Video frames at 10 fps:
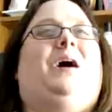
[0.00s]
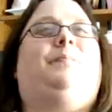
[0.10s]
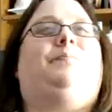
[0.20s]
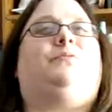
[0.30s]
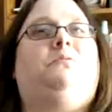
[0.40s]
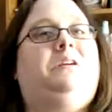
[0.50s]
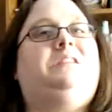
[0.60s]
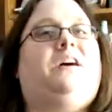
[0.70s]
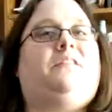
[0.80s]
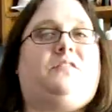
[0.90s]
um, we
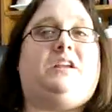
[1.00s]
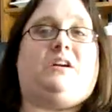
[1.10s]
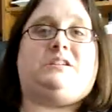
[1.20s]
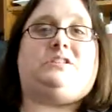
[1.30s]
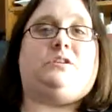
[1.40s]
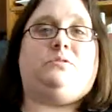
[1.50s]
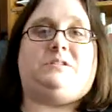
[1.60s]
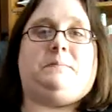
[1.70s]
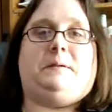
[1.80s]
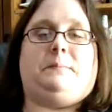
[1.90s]
definitely are still
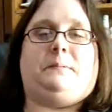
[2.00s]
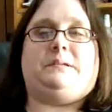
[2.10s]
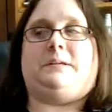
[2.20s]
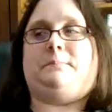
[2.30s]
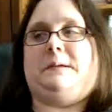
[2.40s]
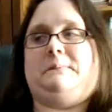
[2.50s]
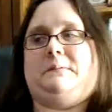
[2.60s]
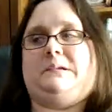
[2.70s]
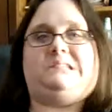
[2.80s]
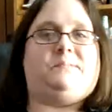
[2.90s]
losing people. Some
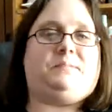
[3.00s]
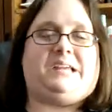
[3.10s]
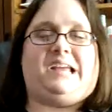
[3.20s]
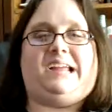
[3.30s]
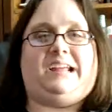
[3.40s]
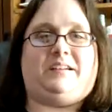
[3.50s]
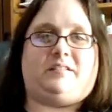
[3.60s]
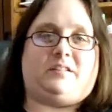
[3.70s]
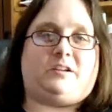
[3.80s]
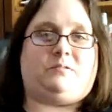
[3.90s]
people simply can't
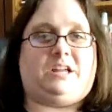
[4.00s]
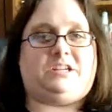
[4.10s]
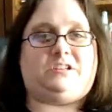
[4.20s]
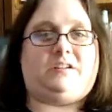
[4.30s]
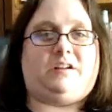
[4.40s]
handle the liquidation.